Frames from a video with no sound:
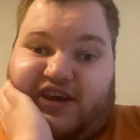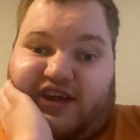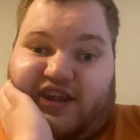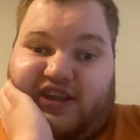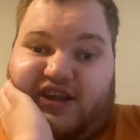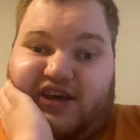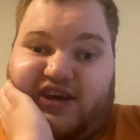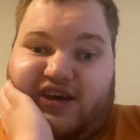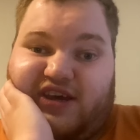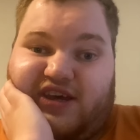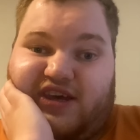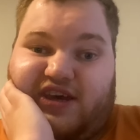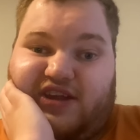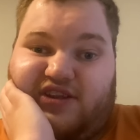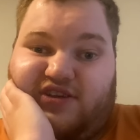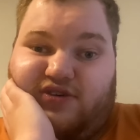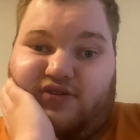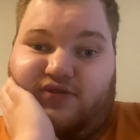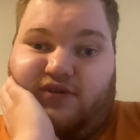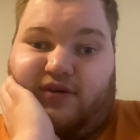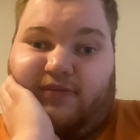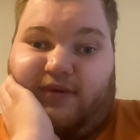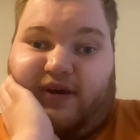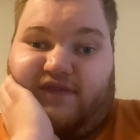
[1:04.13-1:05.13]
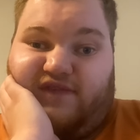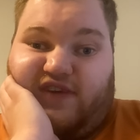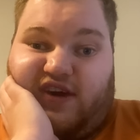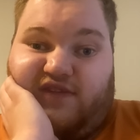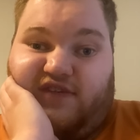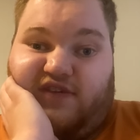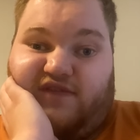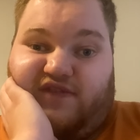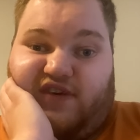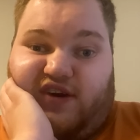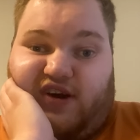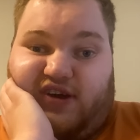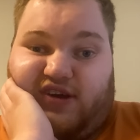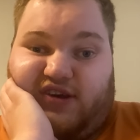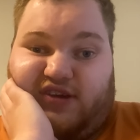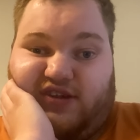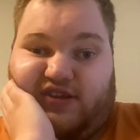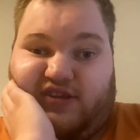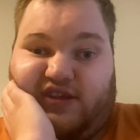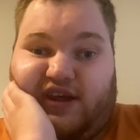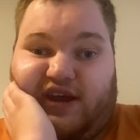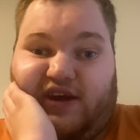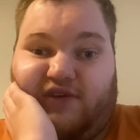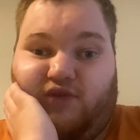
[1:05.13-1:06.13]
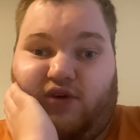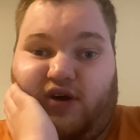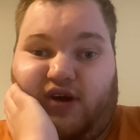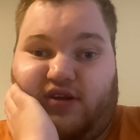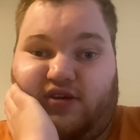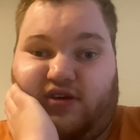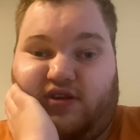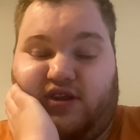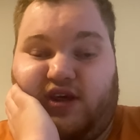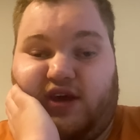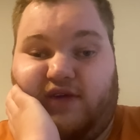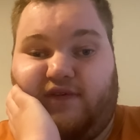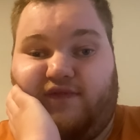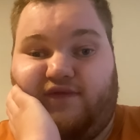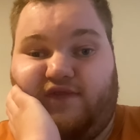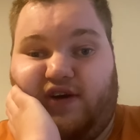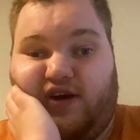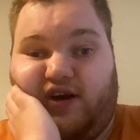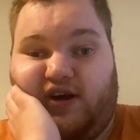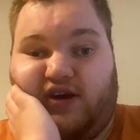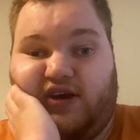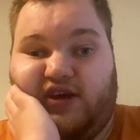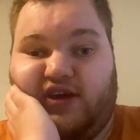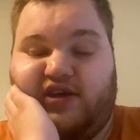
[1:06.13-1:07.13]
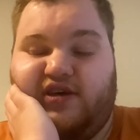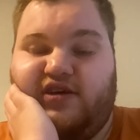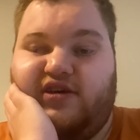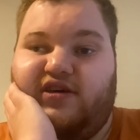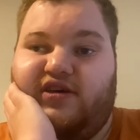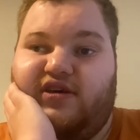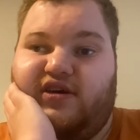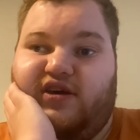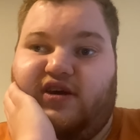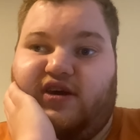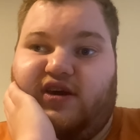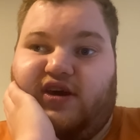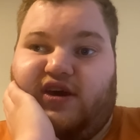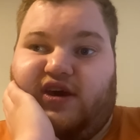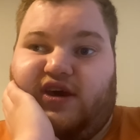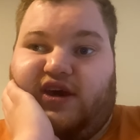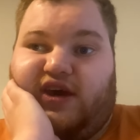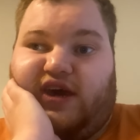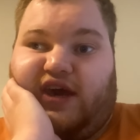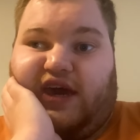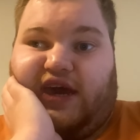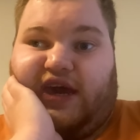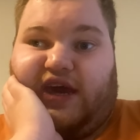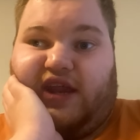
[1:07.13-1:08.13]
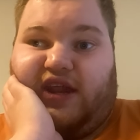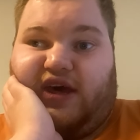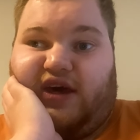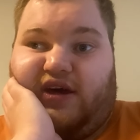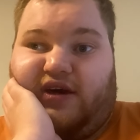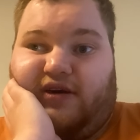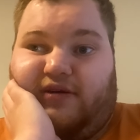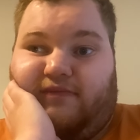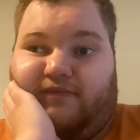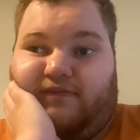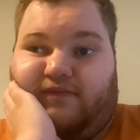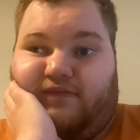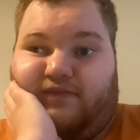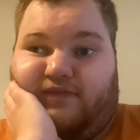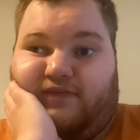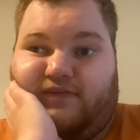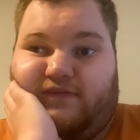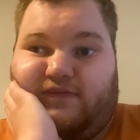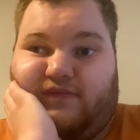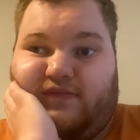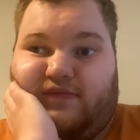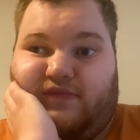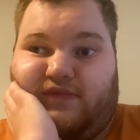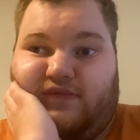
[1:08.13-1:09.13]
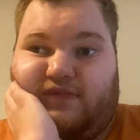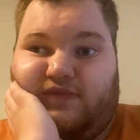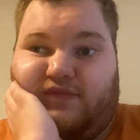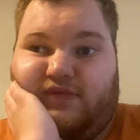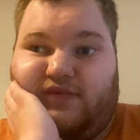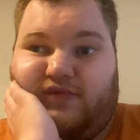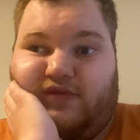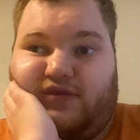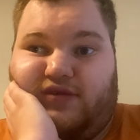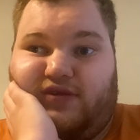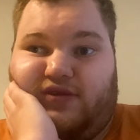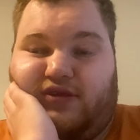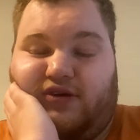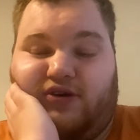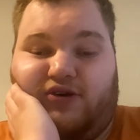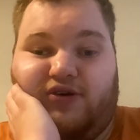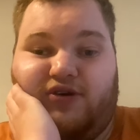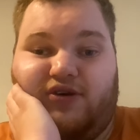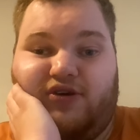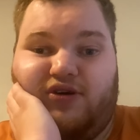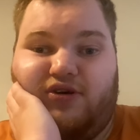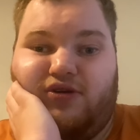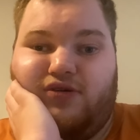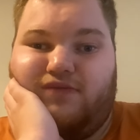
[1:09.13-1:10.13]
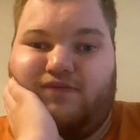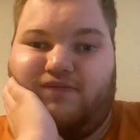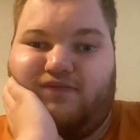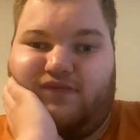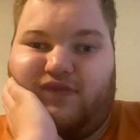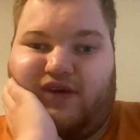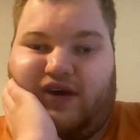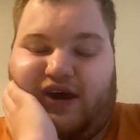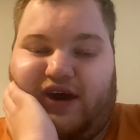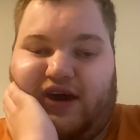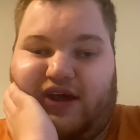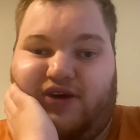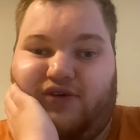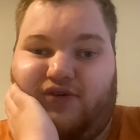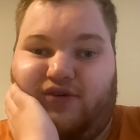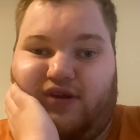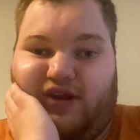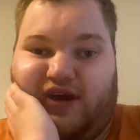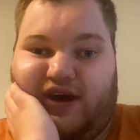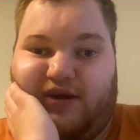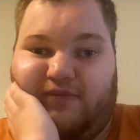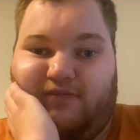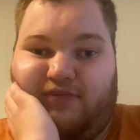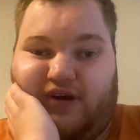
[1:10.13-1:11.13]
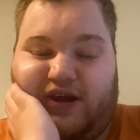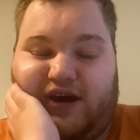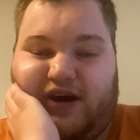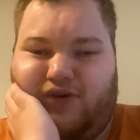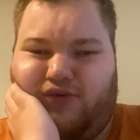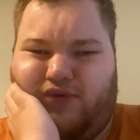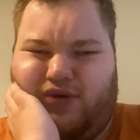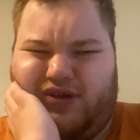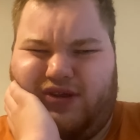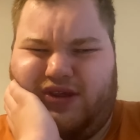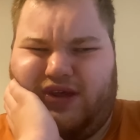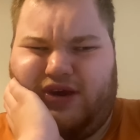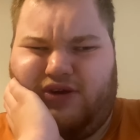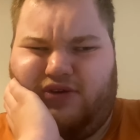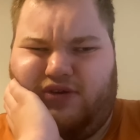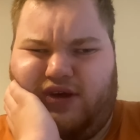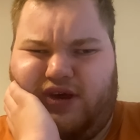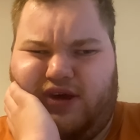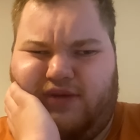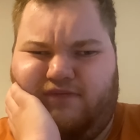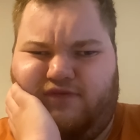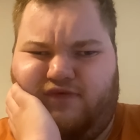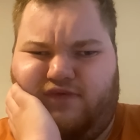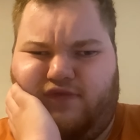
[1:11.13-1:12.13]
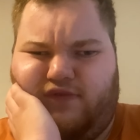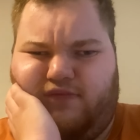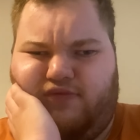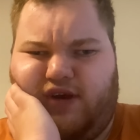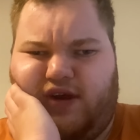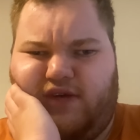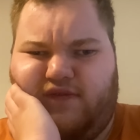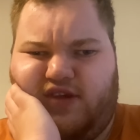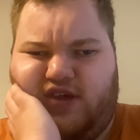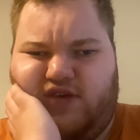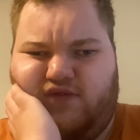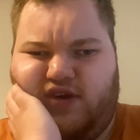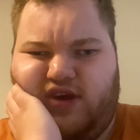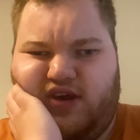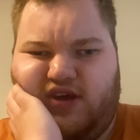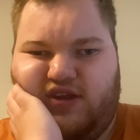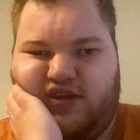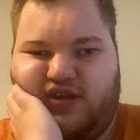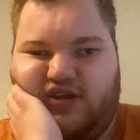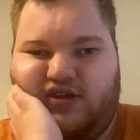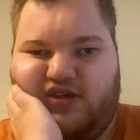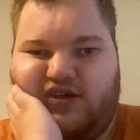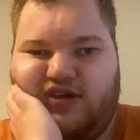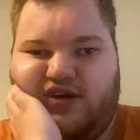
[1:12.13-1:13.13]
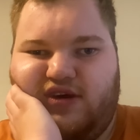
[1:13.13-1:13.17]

and Dickie Doo are my favorite Foxes that I watch on SaveAFox. And, the girl, I know her name, but I don't want to say her name for privacy reasons.